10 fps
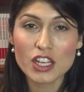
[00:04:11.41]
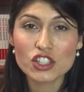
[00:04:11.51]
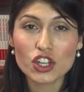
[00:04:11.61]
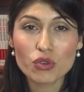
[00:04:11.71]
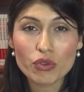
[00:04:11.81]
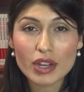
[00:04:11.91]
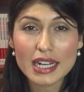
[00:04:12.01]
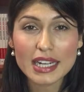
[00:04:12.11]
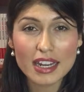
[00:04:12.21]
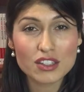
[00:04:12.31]
So you
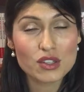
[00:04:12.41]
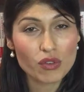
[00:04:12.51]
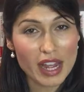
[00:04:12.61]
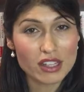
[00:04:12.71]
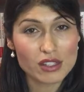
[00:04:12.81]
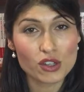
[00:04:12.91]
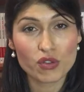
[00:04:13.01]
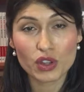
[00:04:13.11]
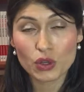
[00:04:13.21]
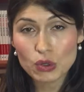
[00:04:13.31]
really need to surround
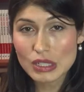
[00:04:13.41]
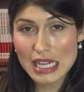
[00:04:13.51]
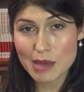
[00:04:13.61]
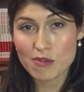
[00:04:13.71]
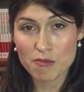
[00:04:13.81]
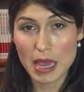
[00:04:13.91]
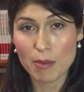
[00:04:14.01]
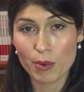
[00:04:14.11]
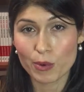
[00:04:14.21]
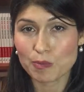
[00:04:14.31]
yourself with a good team of
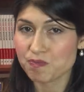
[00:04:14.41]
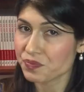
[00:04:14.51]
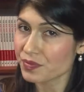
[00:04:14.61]
people